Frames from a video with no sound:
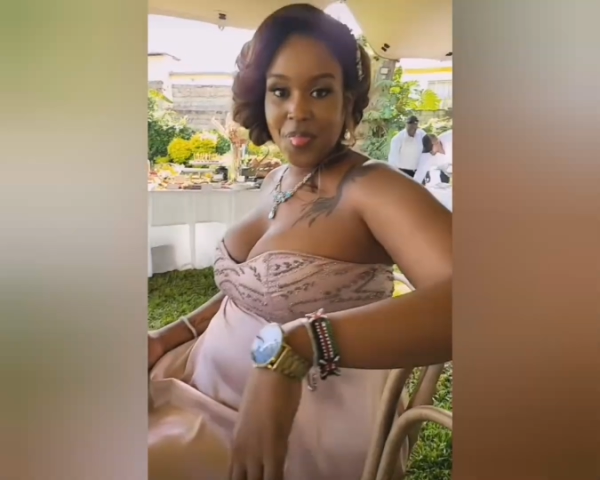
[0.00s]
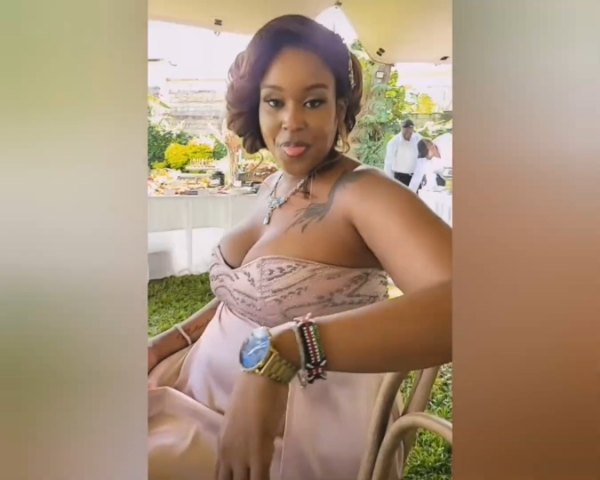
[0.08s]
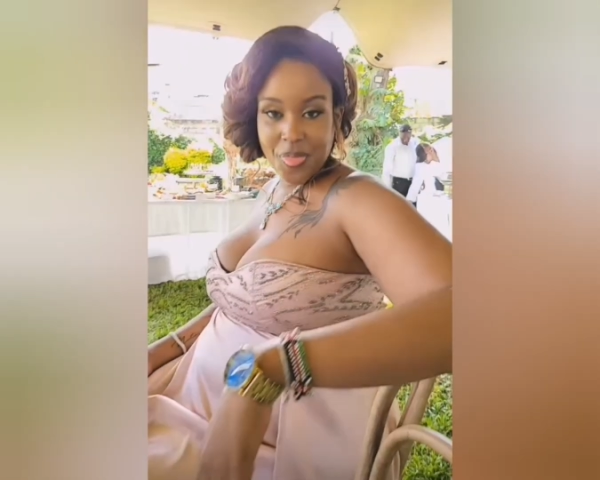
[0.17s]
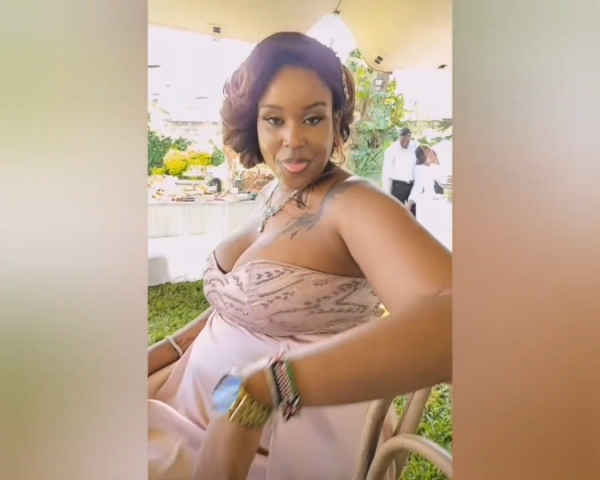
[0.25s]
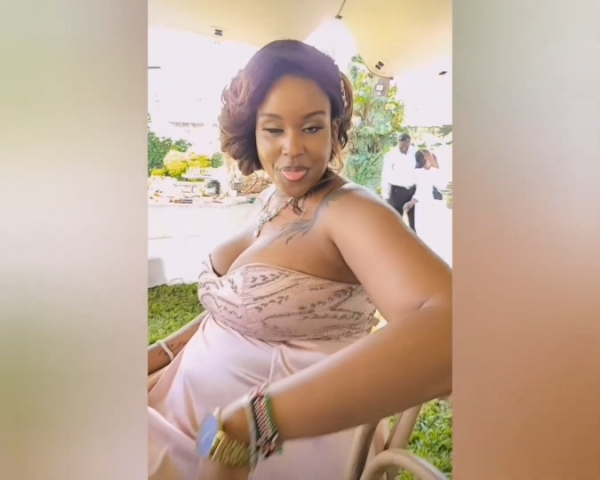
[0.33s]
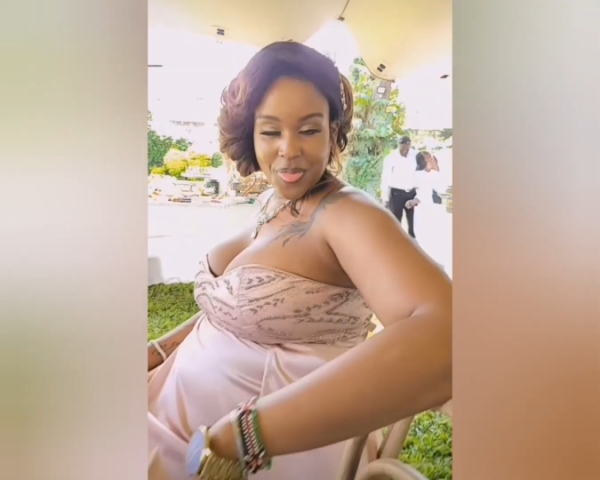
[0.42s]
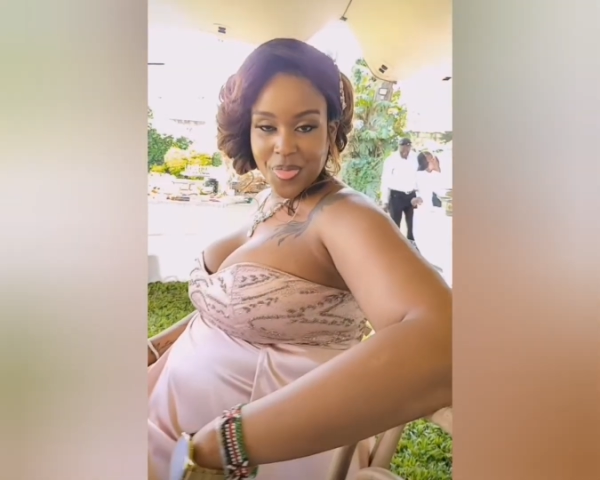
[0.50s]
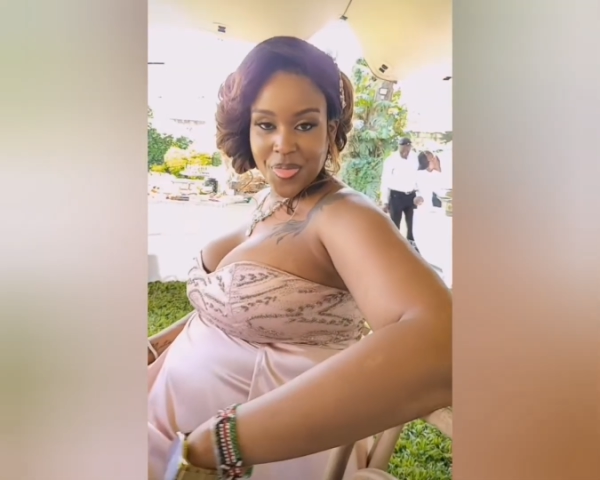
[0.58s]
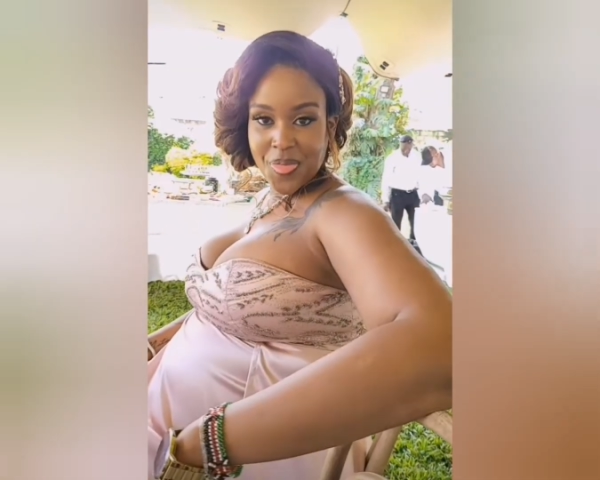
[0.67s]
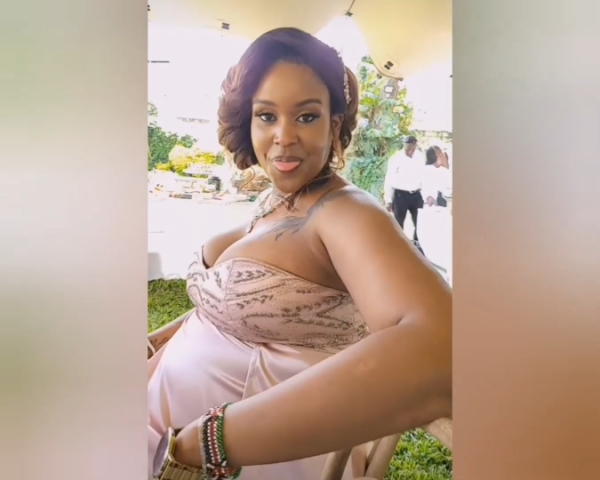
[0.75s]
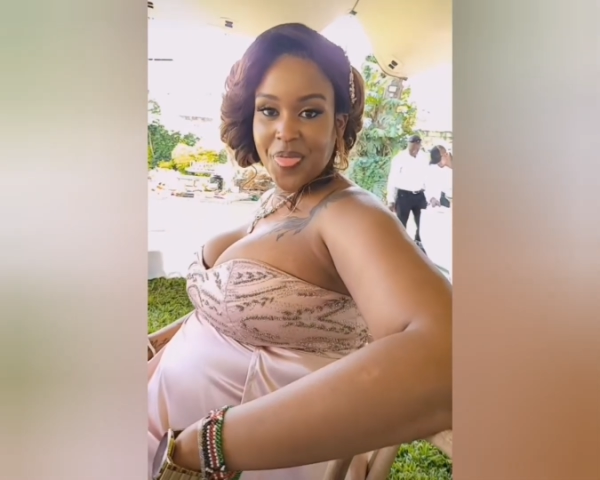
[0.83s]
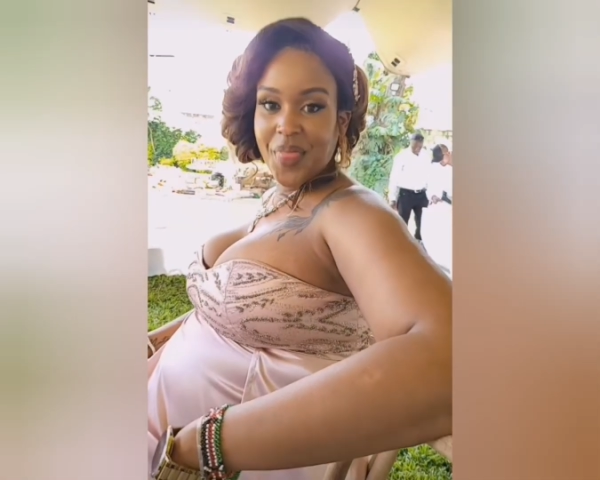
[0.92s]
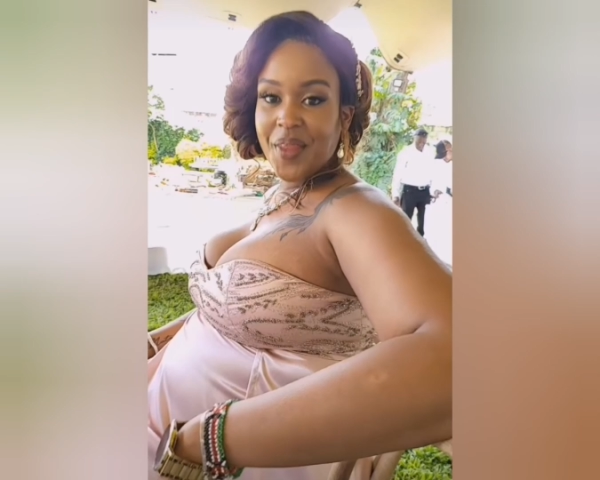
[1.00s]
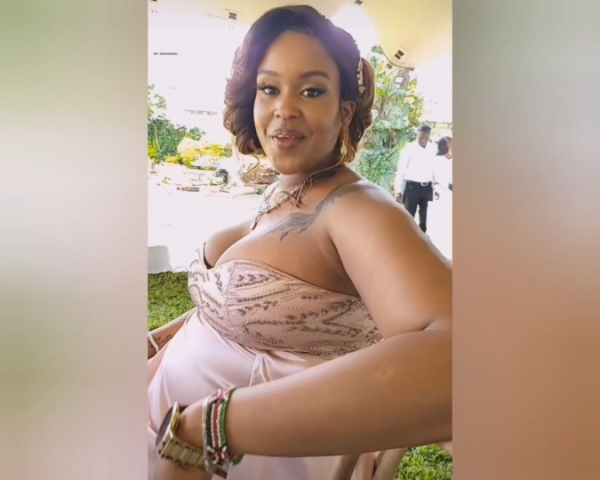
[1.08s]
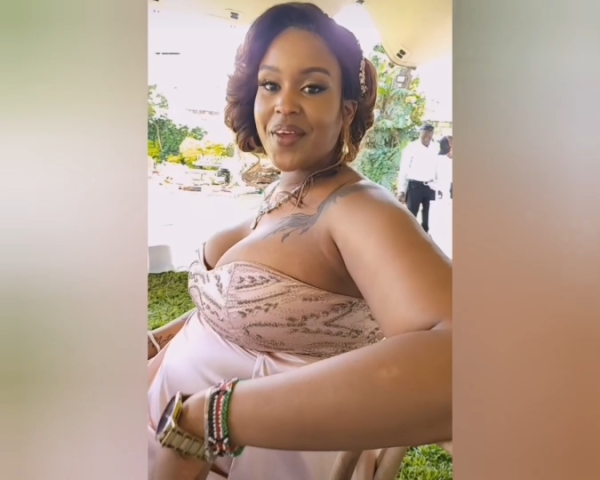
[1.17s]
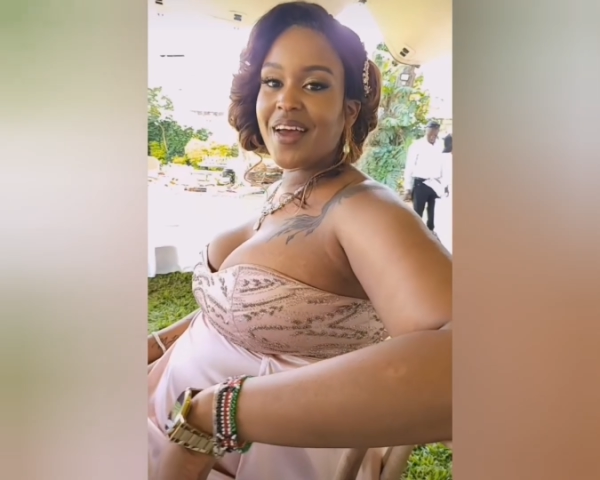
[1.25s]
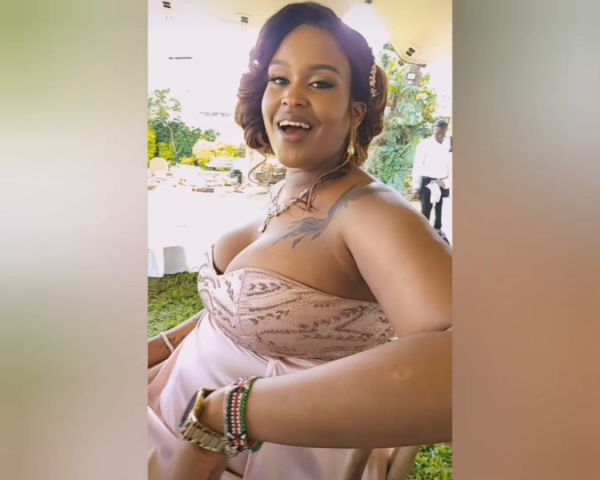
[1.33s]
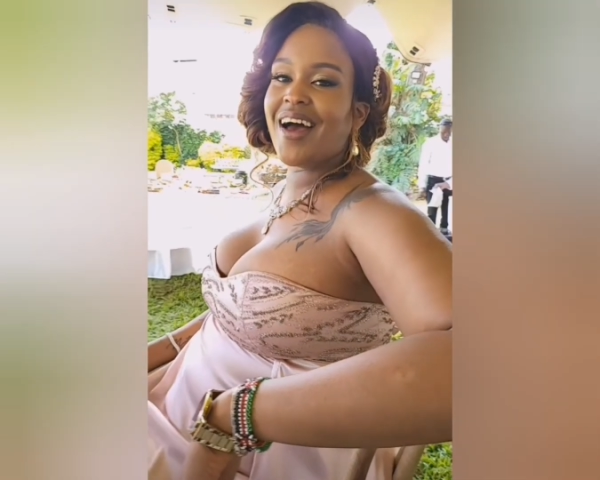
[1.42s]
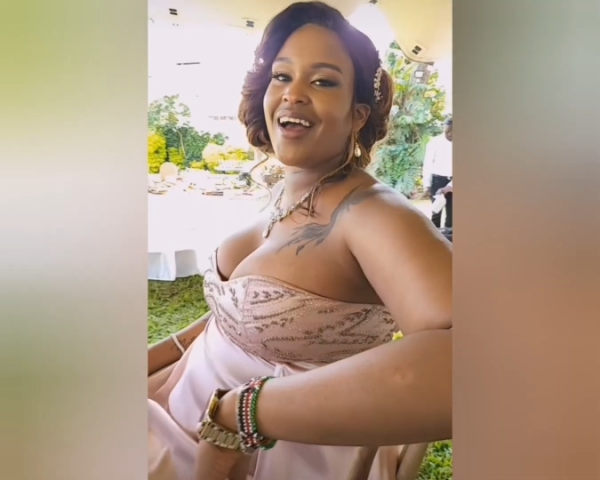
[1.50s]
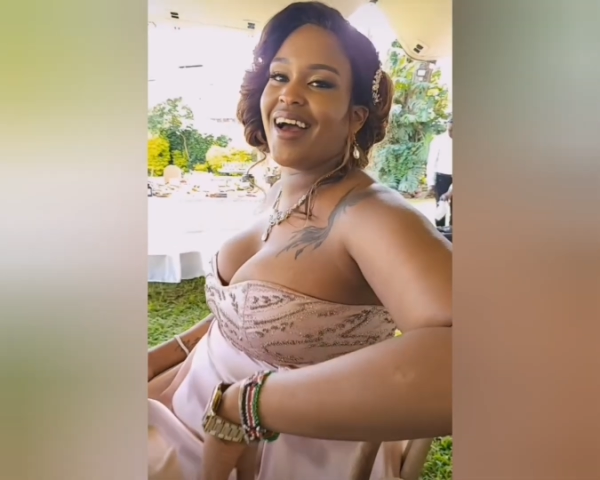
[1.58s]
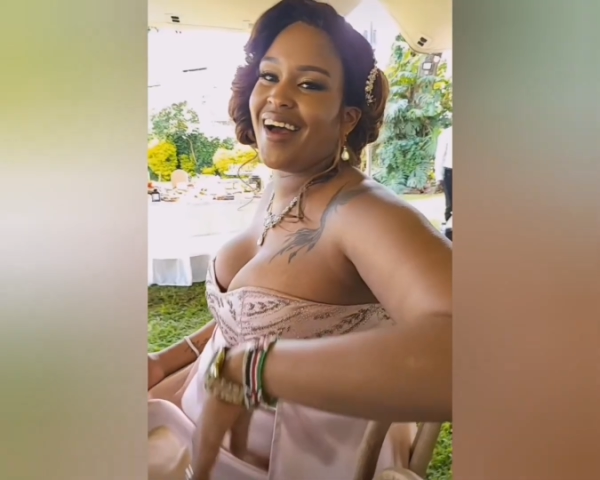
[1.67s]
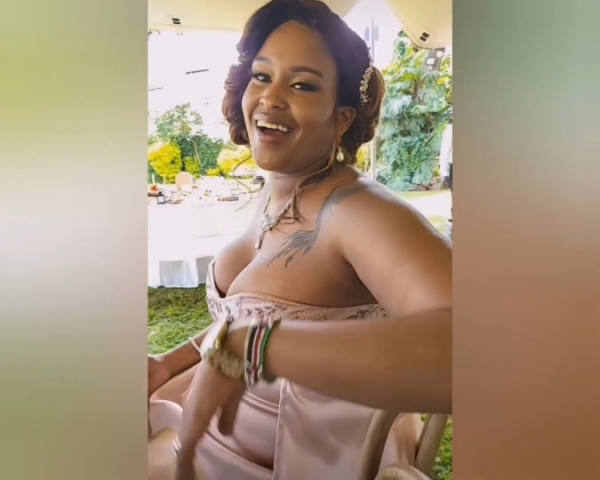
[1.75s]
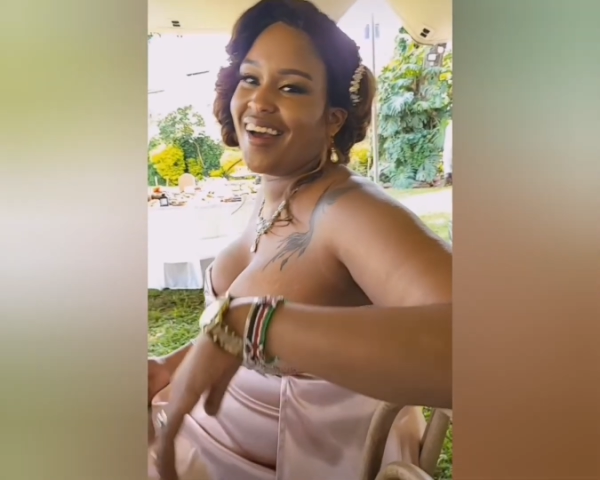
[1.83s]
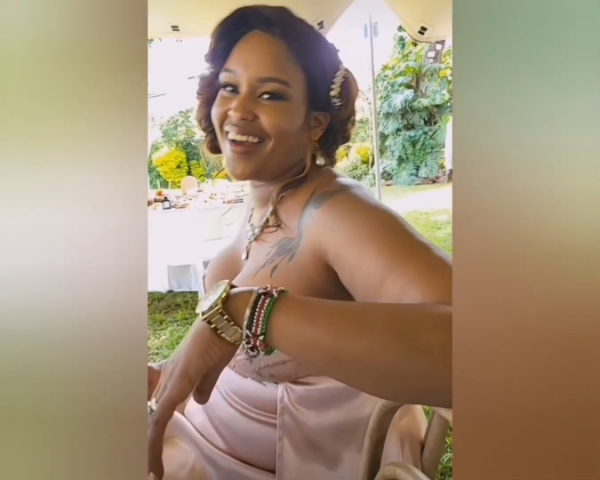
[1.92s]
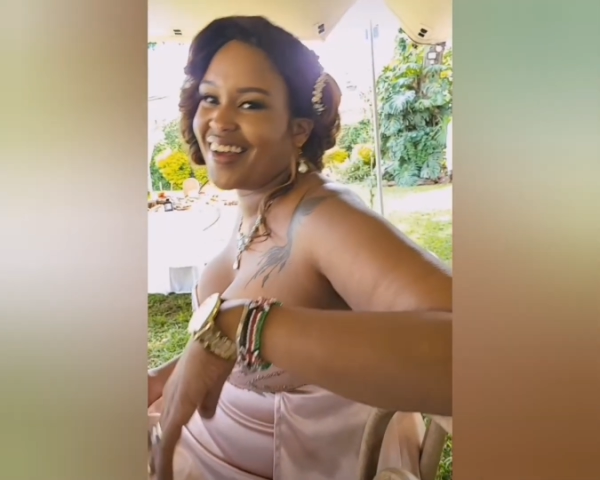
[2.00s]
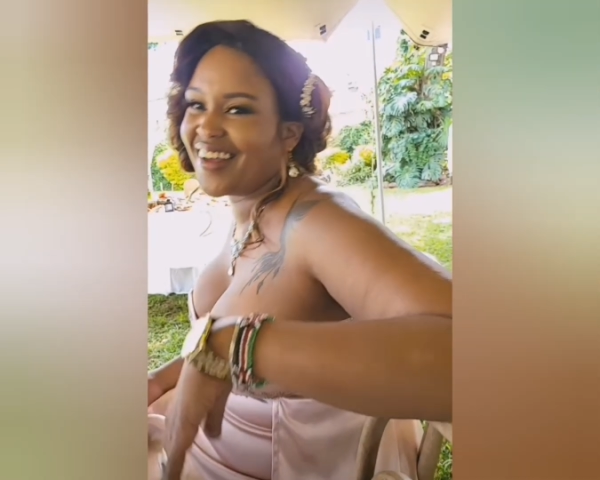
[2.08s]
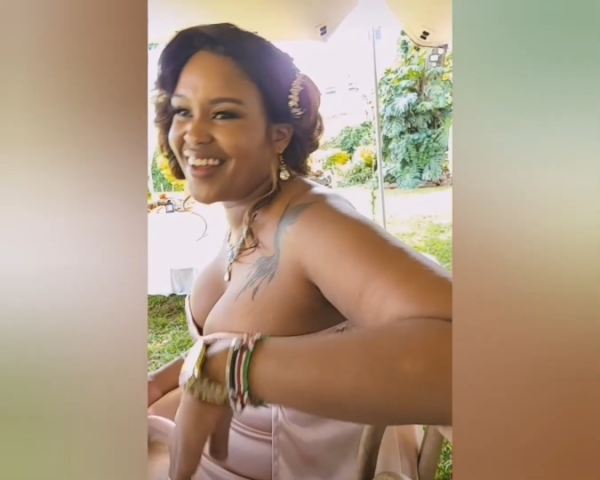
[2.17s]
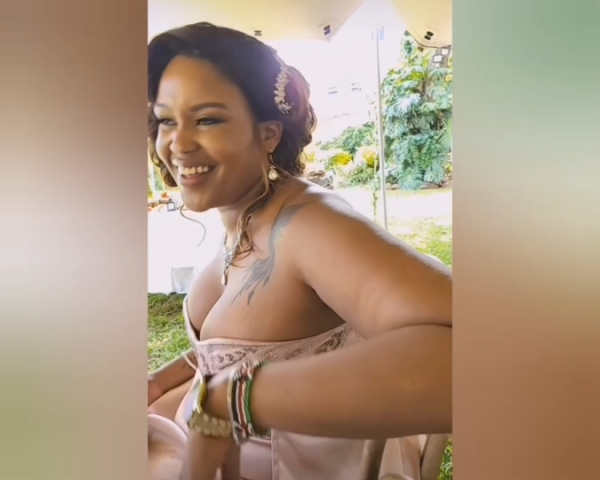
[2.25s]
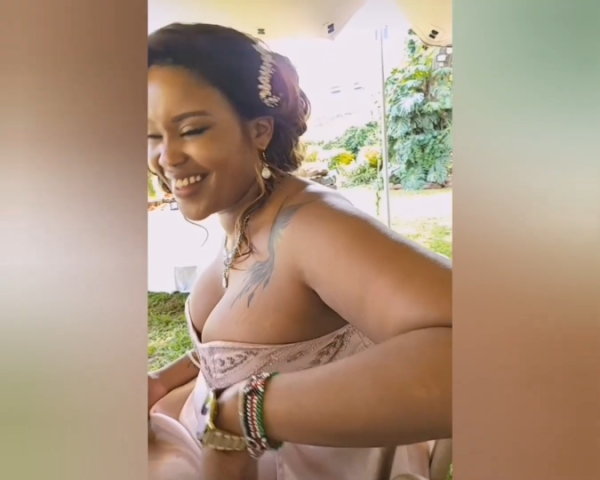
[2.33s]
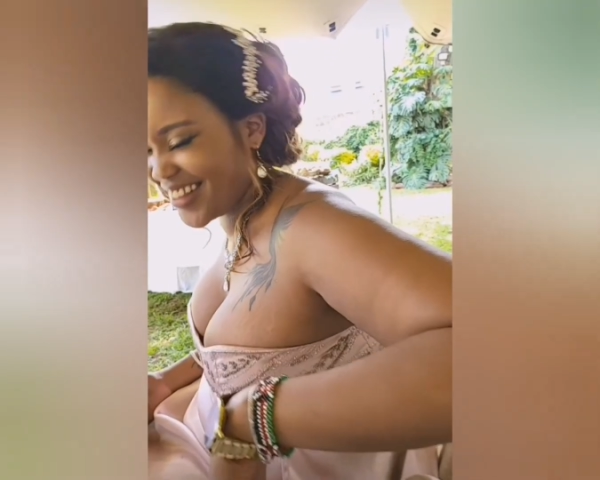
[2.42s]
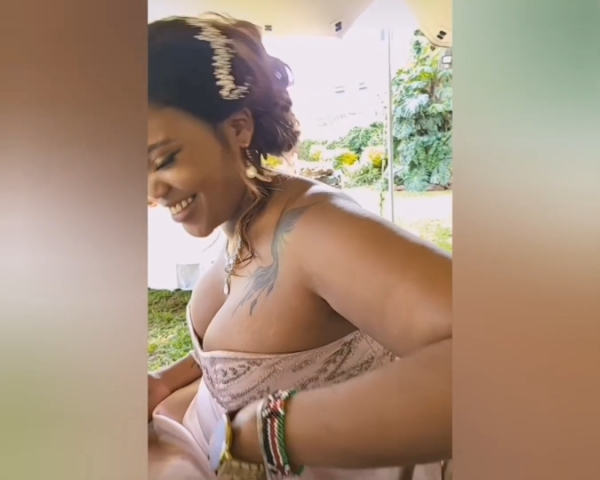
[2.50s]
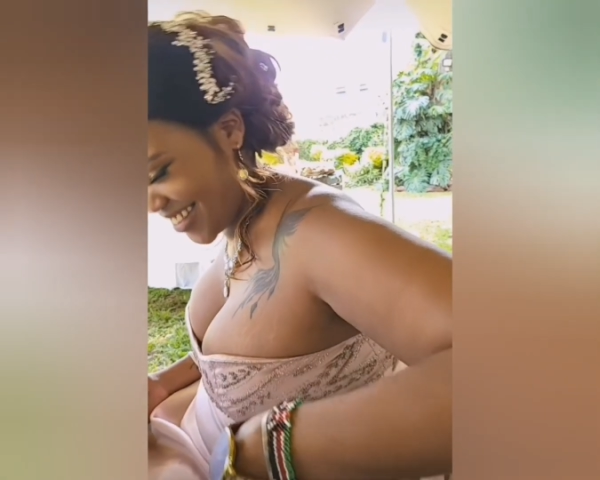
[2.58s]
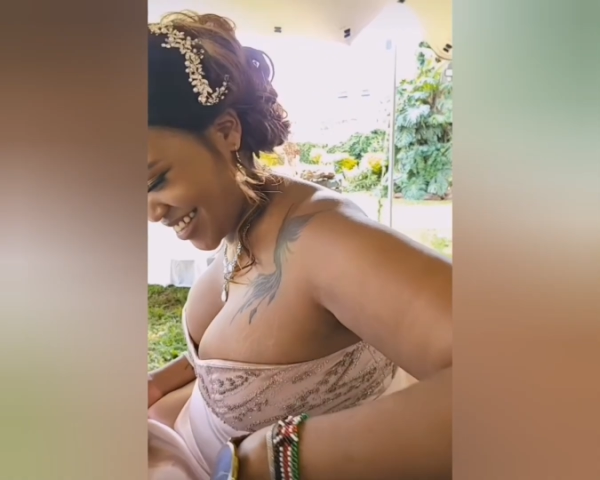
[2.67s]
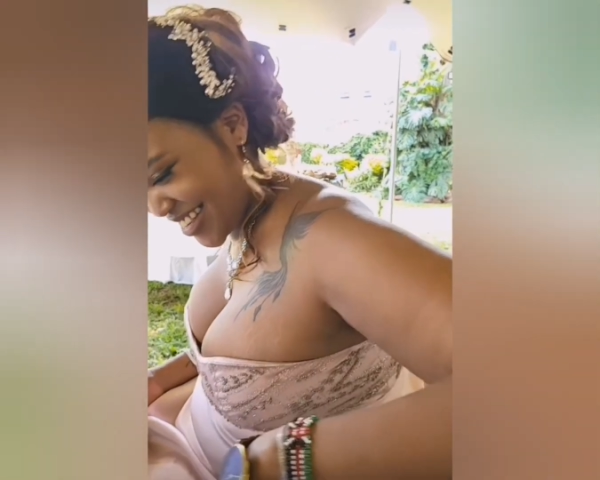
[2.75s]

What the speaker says: expressed his happiness to have married